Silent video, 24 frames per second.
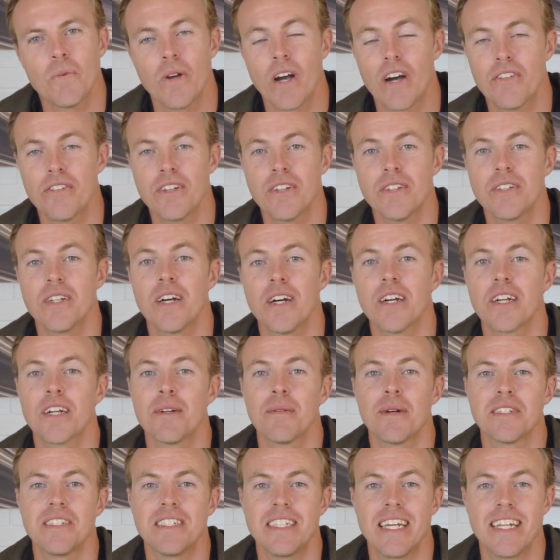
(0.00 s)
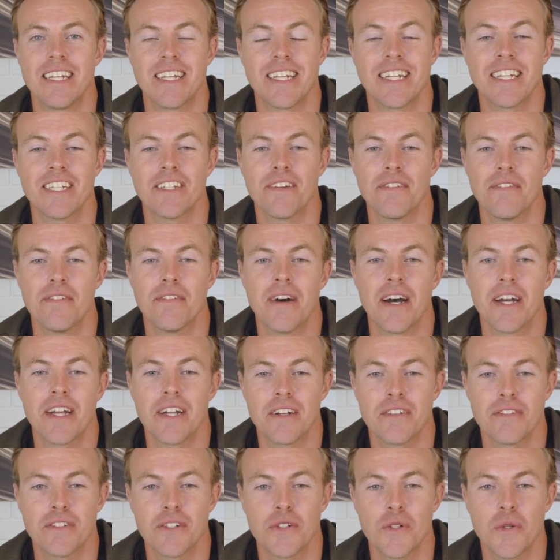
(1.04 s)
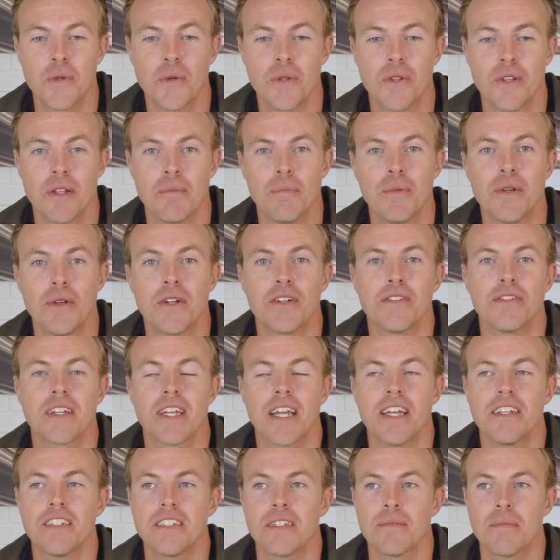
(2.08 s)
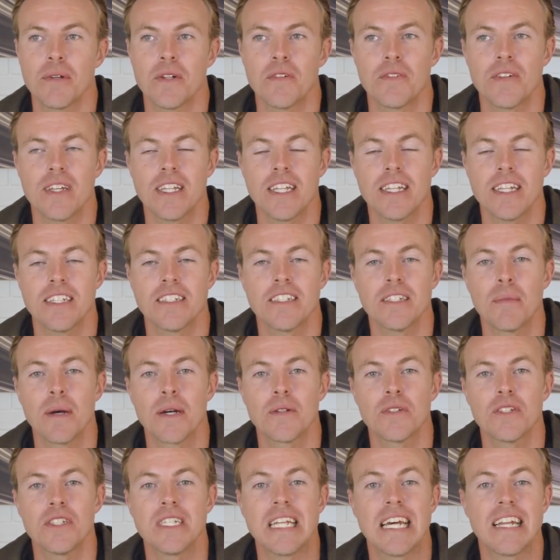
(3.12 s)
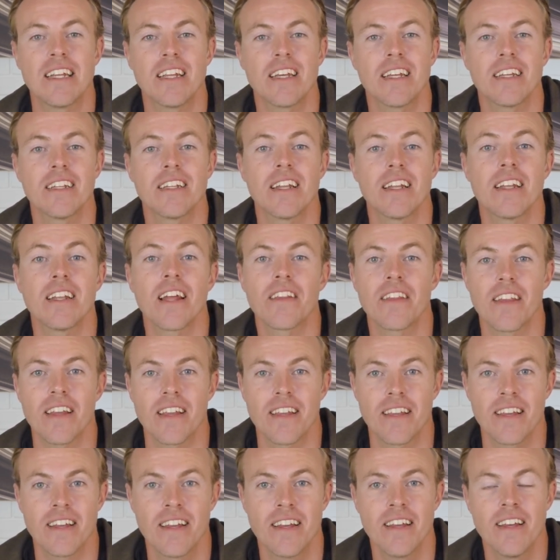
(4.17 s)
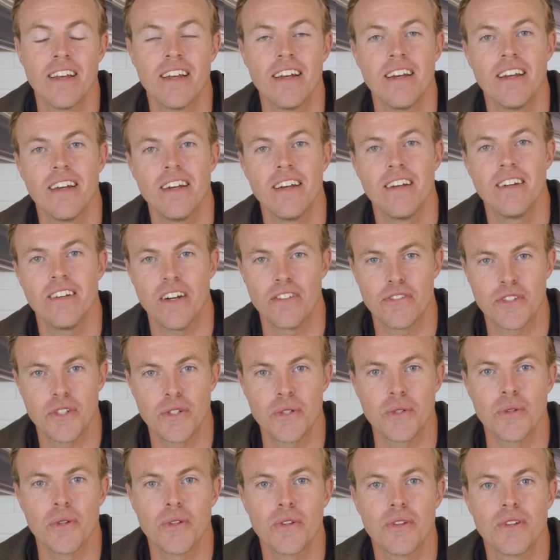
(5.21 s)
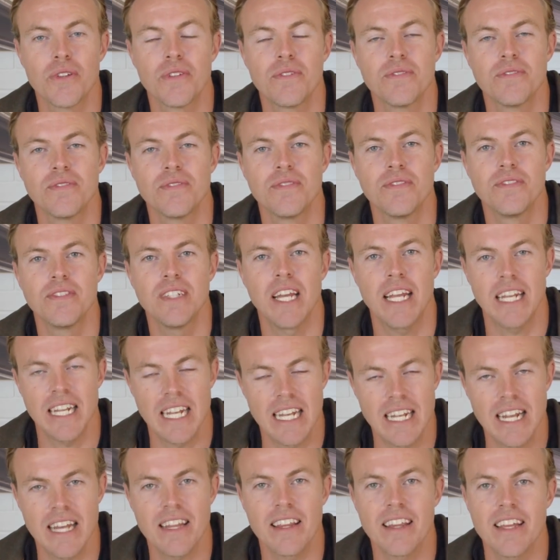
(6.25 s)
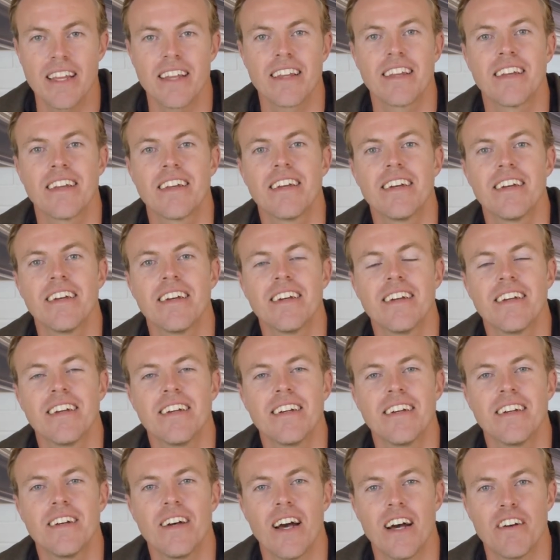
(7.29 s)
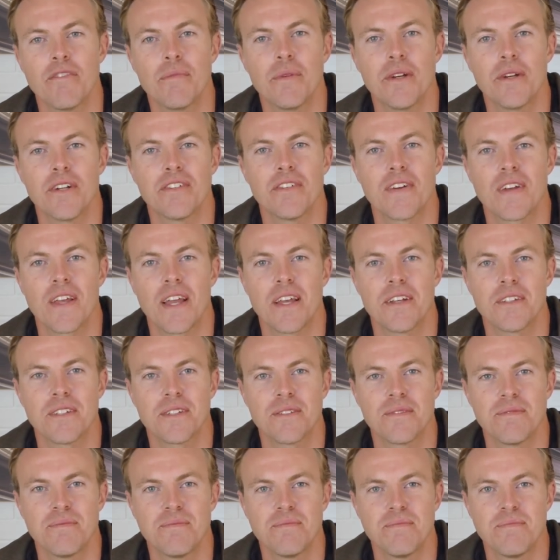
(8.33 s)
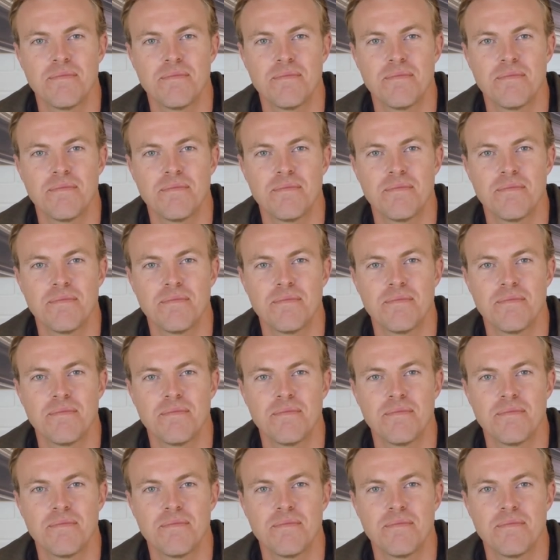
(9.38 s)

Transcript: We often talk about standing in the fire of truth and purification, but really it's about standing in the nothing of truth, in the nothing of purification.